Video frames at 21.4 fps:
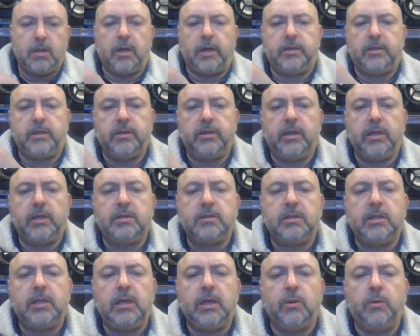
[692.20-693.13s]
I did
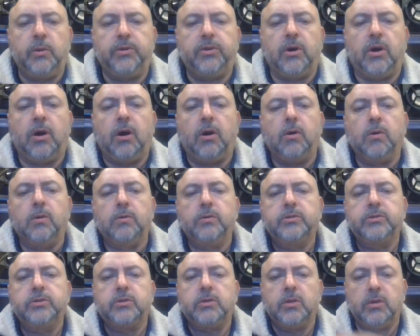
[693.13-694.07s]
this here with the
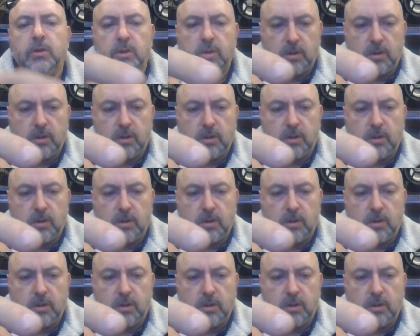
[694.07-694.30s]
holes